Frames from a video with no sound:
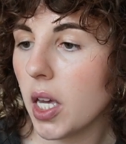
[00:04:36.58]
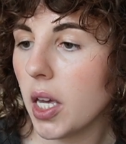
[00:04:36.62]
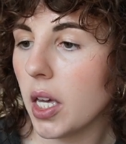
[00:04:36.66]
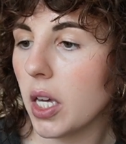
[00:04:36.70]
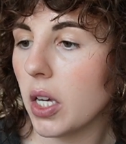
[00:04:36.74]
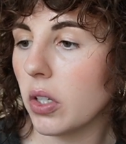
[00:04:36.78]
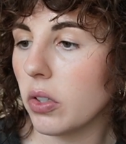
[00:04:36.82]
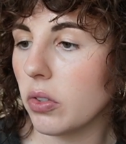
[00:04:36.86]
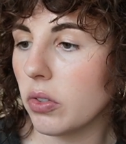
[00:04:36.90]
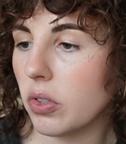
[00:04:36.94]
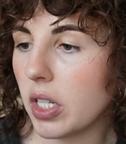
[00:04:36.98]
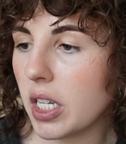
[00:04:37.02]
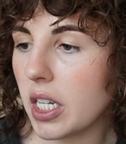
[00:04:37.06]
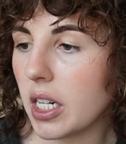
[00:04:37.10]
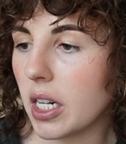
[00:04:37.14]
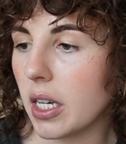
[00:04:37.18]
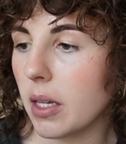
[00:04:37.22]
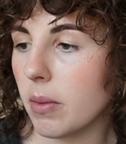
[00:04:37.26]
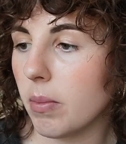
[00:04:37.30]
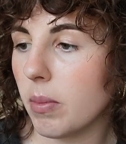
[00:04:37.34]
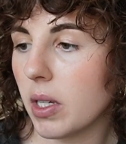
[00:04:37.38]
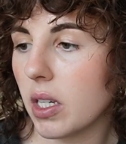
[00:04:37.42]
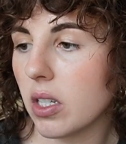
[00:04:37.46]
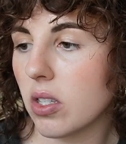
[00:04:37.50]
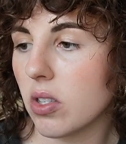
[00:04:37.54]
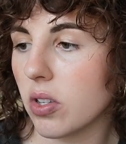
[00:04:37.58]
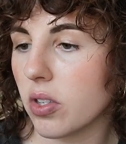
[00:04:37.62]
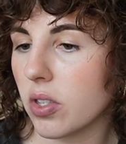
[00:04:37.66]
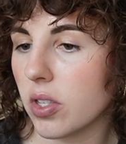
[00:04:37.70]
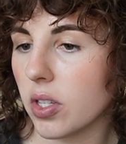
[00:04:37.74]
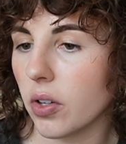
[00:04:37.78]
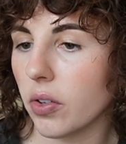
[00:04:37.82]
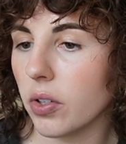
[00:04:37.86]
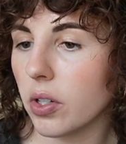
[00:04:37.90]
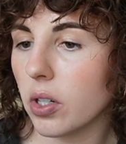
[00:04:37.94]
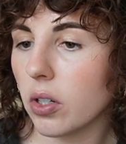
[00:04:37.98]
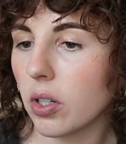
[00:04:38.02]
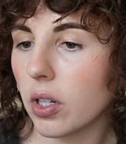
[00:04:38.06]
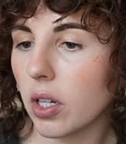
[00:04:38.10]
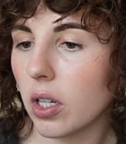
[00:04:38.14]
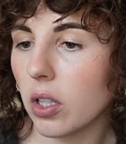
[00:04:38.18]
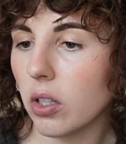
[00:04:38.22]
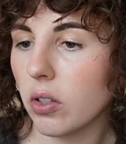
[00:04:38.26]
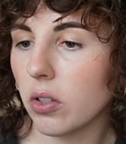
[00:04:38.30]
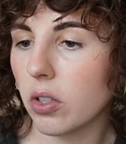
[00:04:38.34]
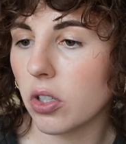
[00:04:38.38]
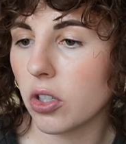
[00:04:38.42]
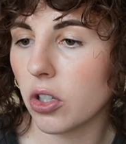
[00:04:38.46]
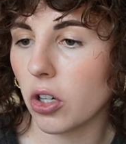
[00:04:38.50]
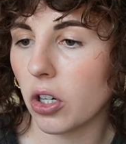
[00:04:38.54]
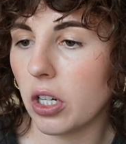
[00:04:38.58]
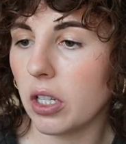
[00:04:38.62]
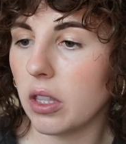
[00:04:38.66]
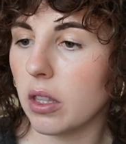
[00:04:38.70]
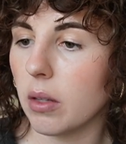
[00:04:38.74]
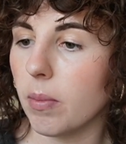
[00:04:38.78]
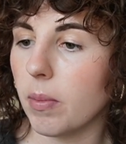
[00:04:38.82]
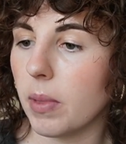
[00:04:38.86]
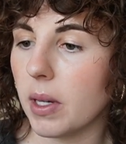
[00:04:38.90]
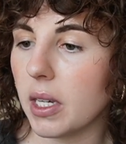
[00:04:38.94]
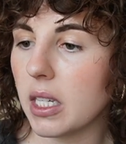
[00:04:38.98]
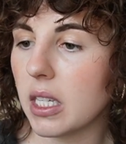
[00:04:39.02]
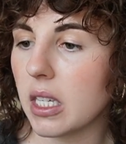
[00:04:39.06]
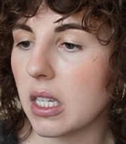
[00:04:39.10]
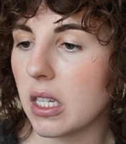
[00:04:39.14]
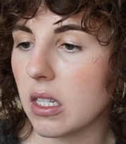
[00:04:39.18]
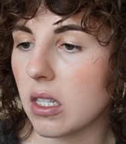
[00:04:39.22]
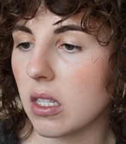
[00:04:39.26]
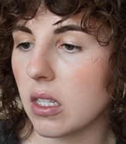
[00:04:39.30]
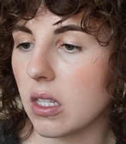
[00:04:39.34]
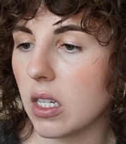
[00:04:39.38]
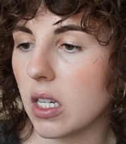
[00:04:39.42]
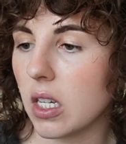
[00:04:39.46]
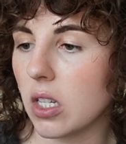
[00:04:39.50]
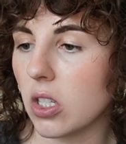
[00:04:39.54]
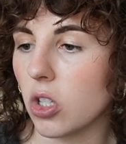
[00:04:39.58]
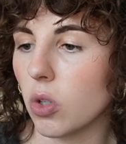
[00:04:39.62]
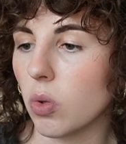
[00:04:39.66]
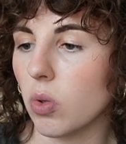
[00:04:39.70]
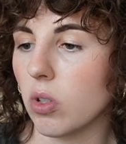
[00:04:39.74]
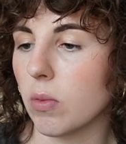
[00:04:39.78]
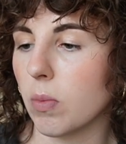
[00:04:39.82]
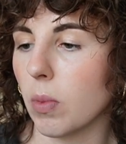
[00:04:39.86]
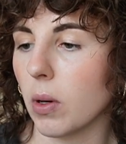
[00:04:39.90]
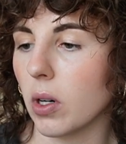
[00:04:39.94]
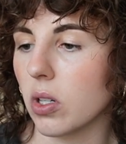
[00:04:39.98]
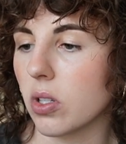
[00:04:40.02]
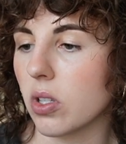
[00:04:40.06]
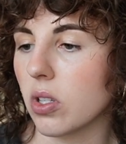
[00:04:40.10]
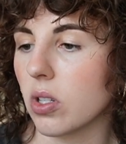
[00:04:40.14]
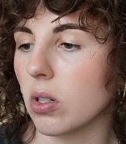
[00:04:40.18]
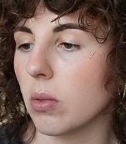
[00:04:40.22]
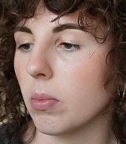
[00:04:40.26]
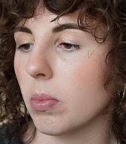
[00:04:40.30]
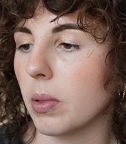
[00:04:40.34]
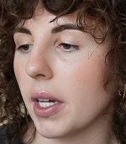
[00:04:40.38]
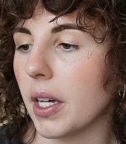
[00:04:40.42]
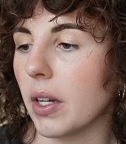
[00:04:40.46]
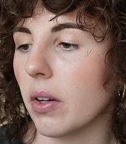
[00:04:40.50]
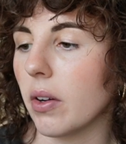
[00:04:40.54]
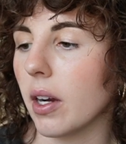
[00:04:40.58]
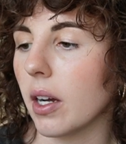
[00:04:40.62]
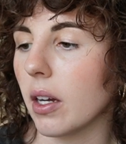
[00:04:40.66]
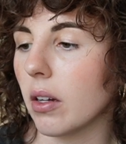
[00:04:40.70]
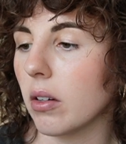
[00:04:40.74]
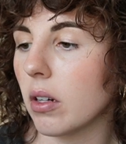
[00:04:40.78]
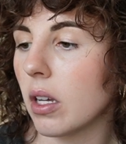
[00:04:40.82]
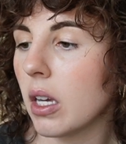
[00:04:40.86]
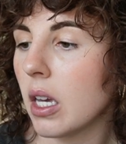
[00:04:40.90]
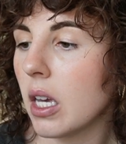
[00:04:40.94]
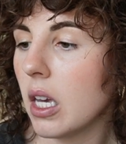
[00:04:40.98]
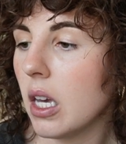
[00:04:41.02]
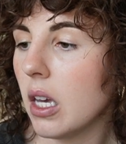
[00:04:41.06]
He'll need it because his serial killer is turning the Big Easy into his personal playground.